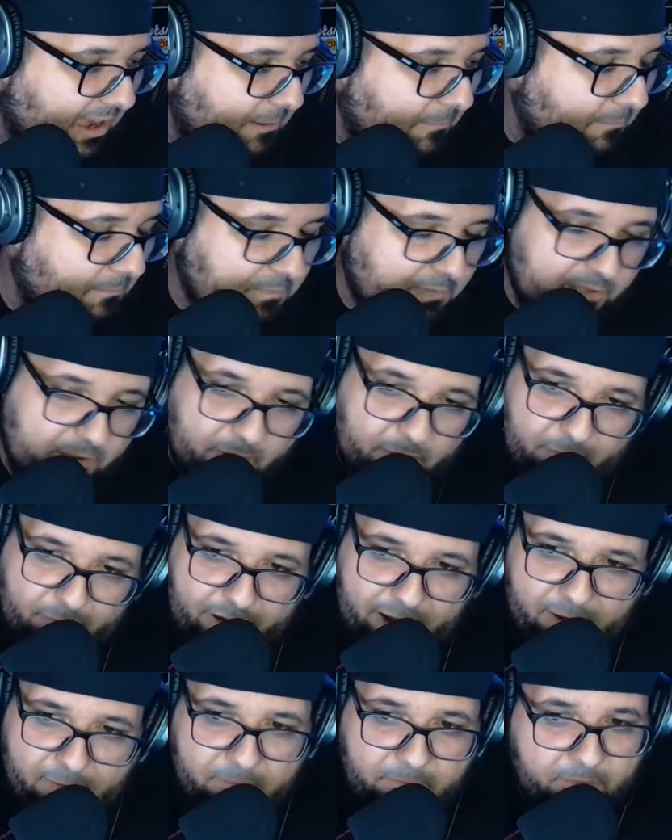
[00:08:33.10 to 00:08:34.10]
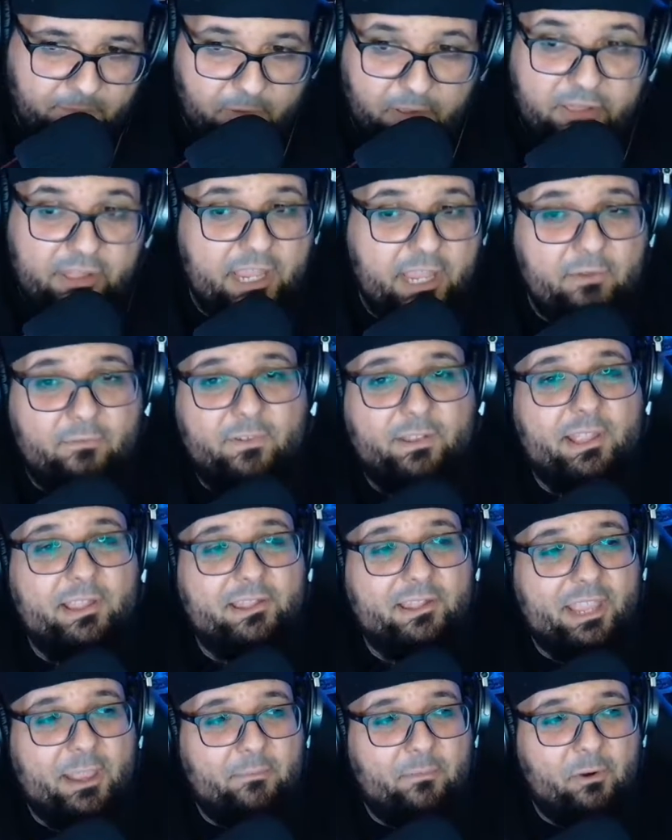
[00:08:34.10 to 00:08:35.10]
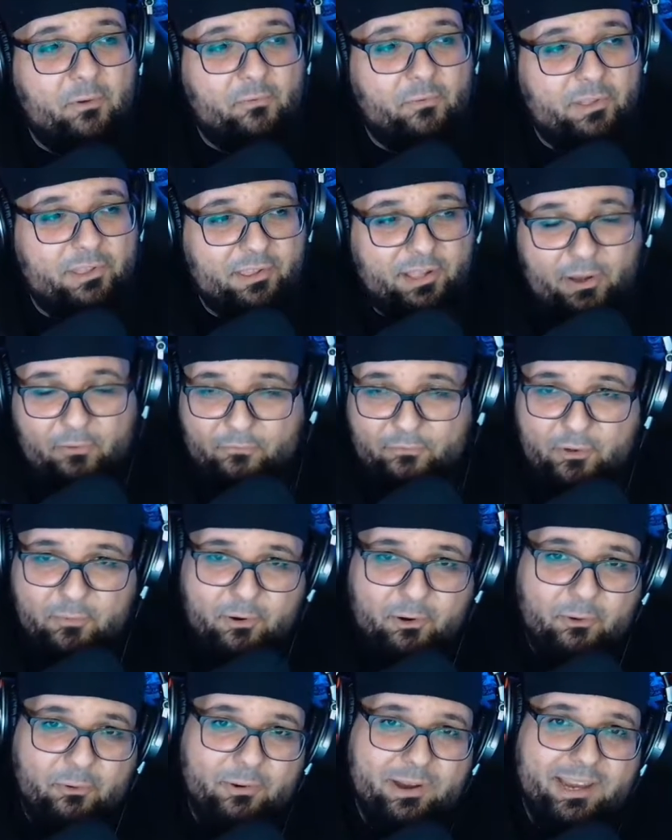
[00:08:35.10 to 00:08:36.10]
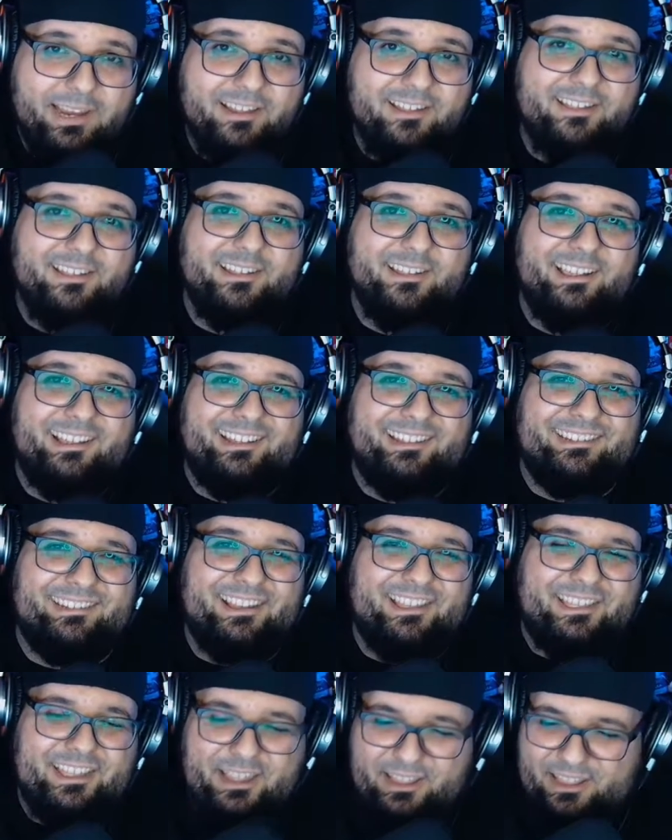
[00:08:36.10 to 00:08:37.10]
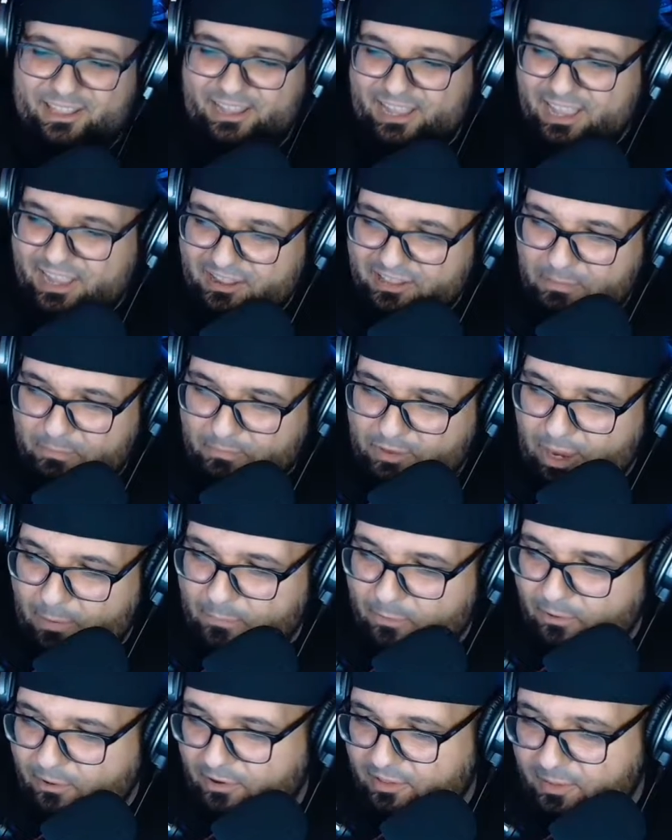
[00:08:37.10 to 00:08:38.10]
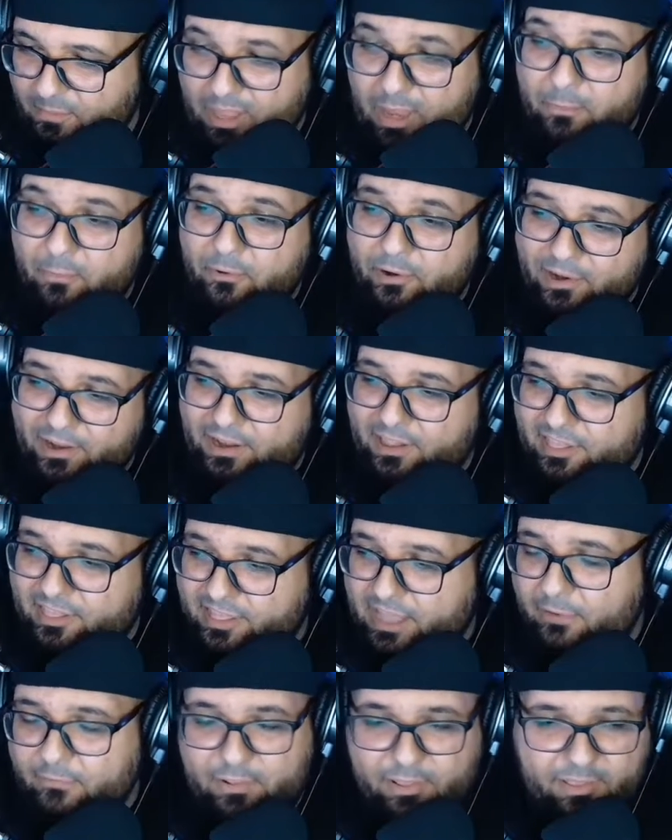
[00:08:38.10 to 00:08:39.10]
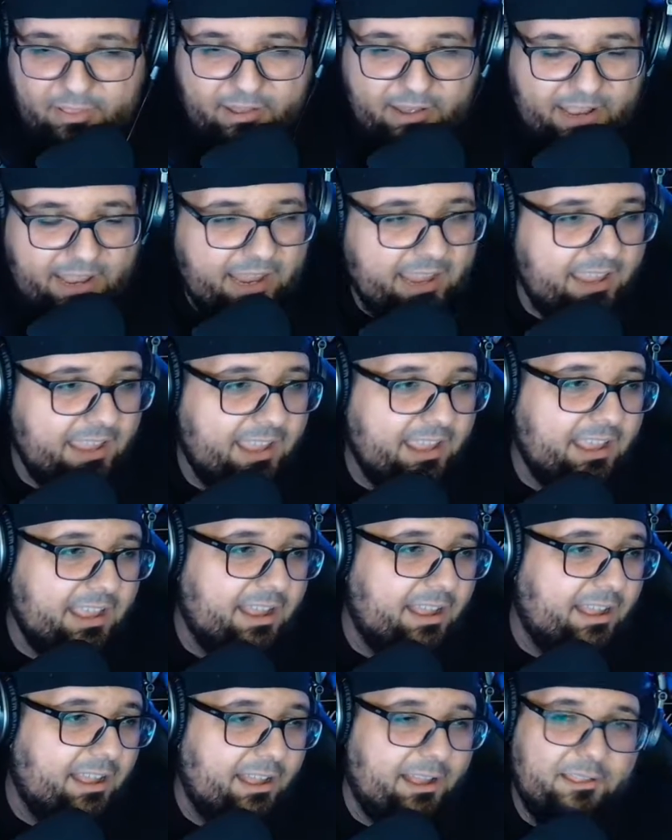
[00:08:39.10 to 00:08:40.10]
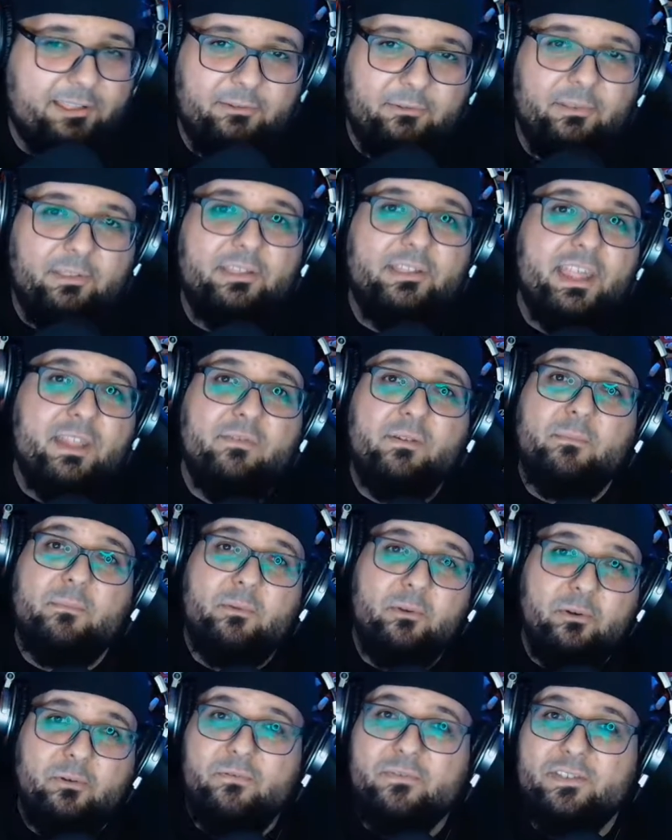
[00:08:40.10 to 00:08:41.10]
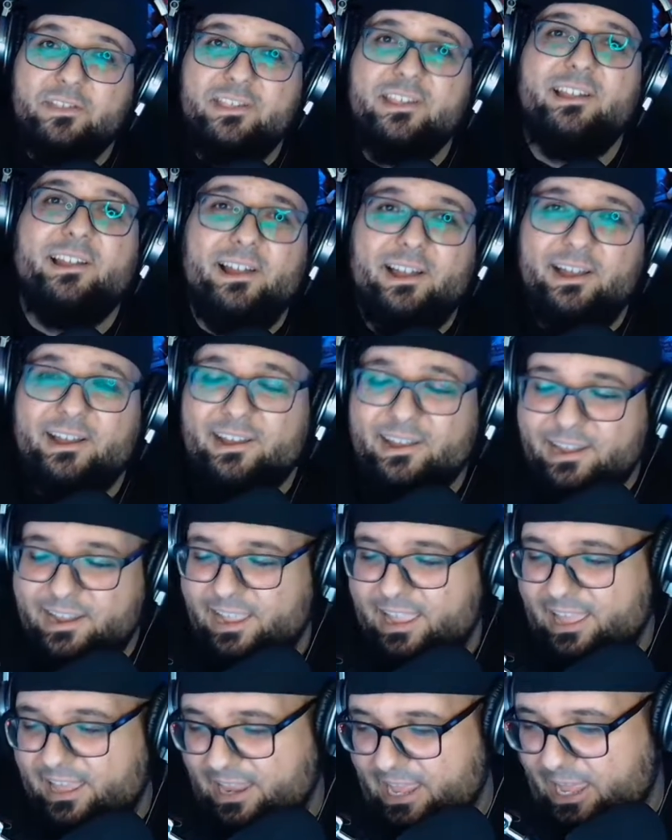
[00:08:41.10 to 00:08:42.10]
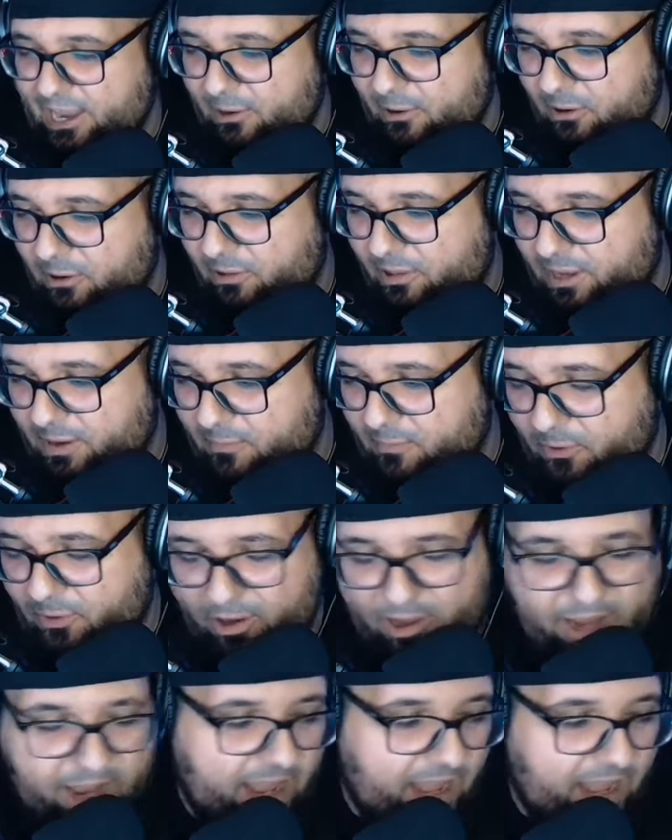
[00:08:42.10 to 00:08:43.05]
So Venom, we'll see if it doesn't get moved. We still got a few more weeks. Let's see, it's September 7th today. So we'll see if it moves at all anymore.